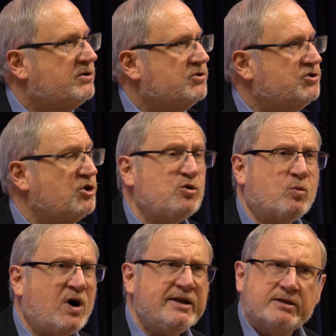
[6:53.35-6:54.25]
June
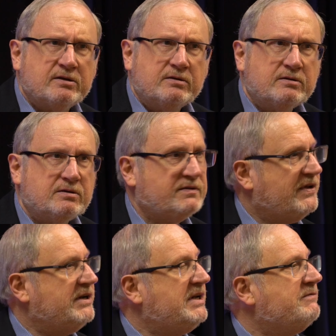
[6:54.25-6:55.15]
what?
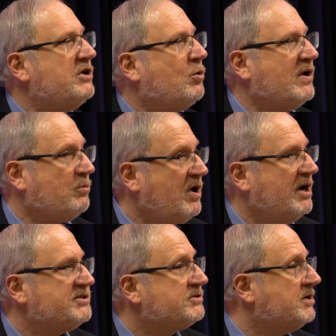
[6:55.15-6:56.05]
They didn't even know what it
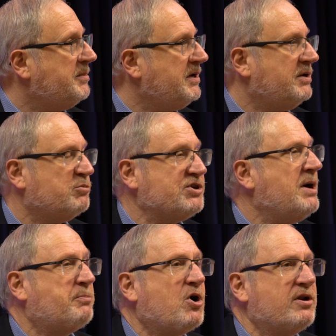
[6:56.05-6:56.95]
was. I mean, it was
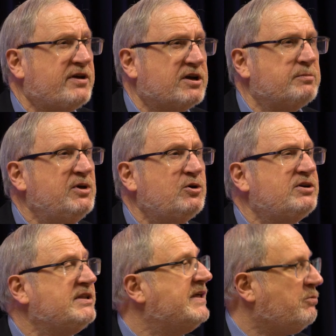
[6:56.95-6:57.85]
not part of their
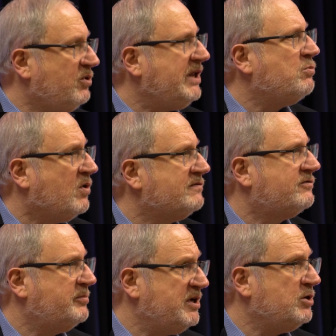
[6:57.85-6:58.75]
community. They really weren't
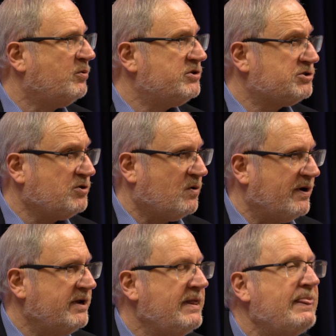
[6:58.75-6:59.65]
familiar with the
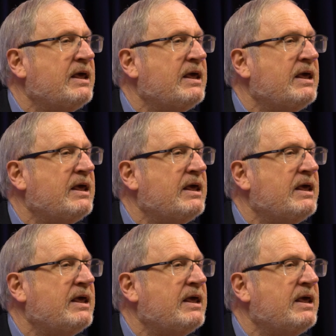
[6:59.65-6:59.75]
story.